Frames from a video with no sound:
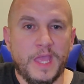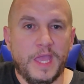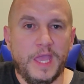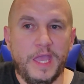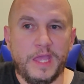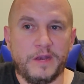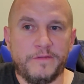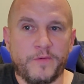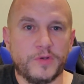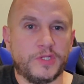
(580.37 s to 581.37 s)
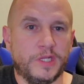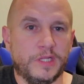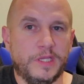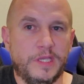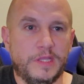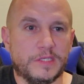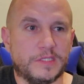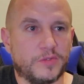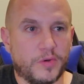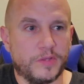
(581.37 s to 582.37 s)
And unfortunately, the
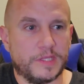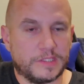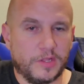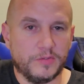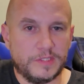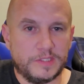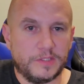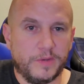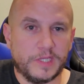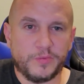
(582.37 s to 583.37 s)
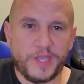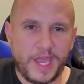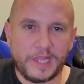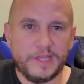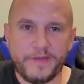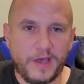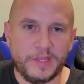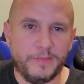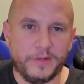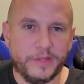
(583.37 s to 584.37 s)
store that's closest to us, we kind of live out in
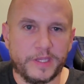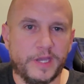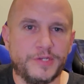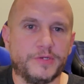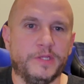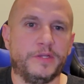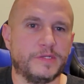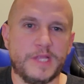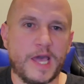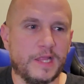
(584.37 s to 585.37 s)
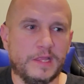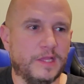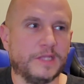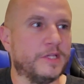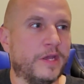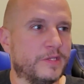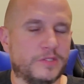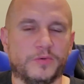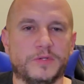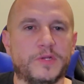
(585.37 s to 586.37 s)
the middle of the country and there's not a ton of
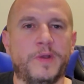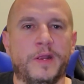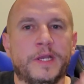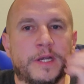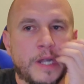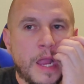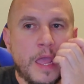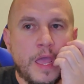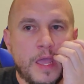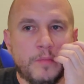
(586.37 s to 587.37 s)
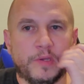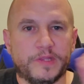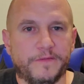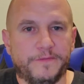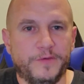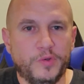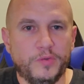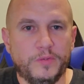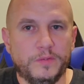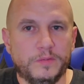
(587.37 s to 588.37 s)
stores around here. But
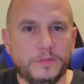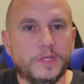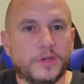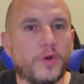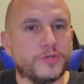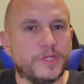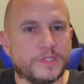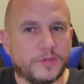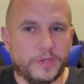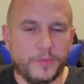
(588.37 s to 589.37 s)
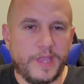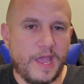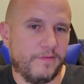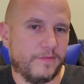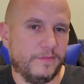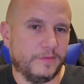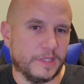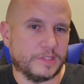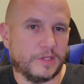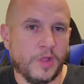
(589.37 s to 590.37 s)
the grocery store that we have
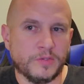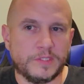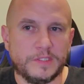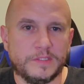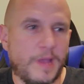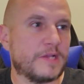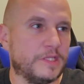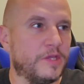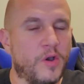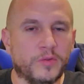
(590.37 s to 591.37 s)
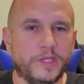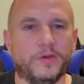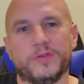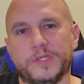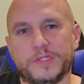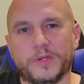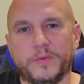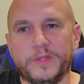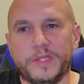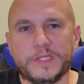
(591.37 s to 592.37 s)
that's closest, actually the only grocery store
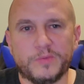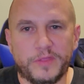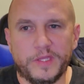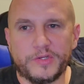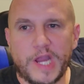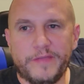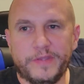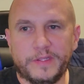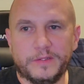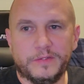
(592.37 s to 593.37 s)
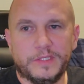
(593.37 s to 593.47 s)
really that's within driving